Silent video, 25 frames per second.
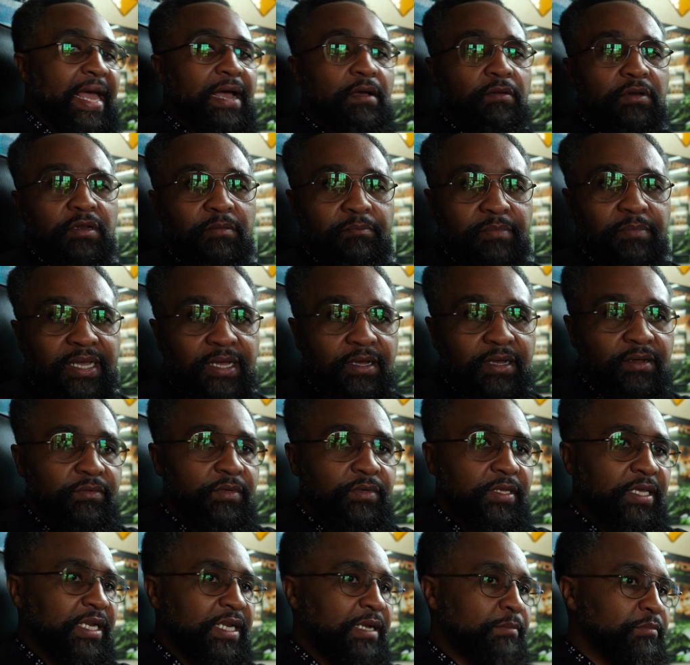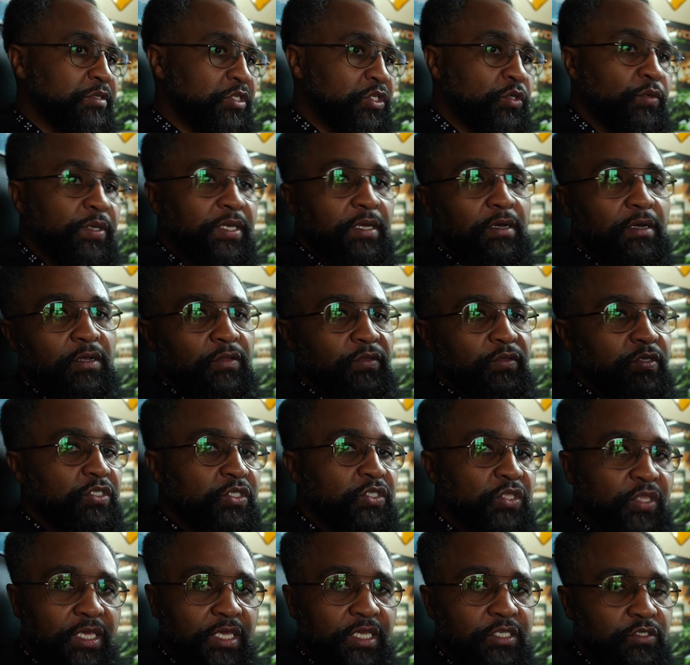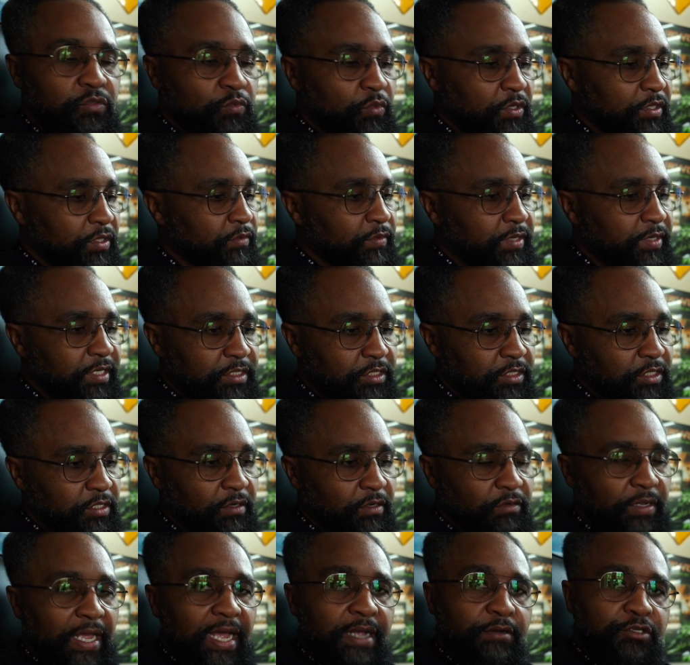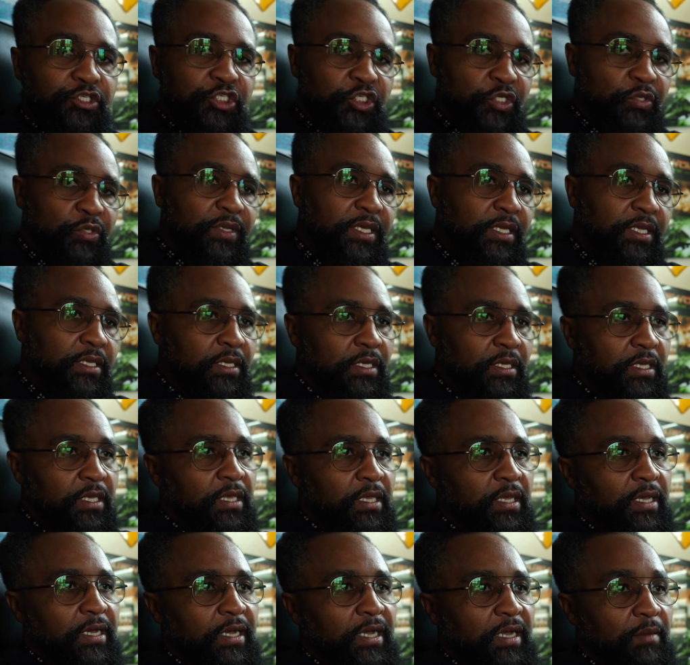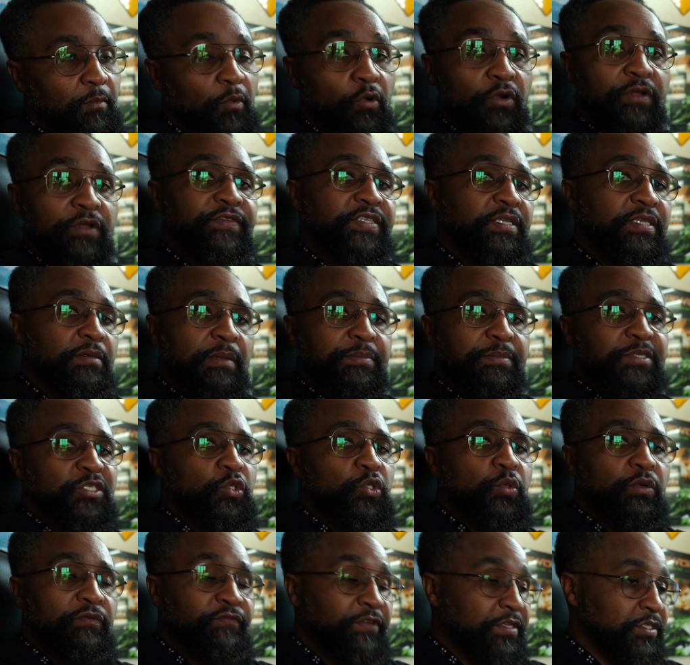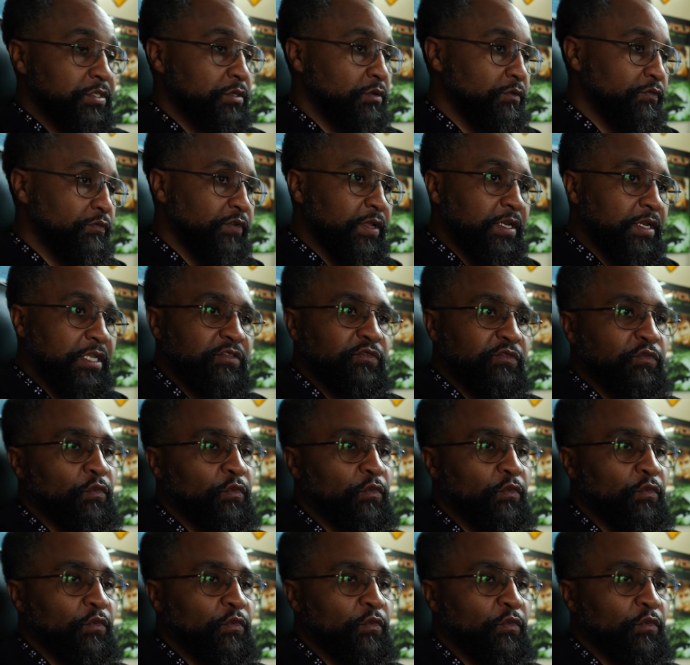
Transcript: and about and I'm doing all these things, whether it's, out shooting, or even sometimes I'm just doing physical fitness.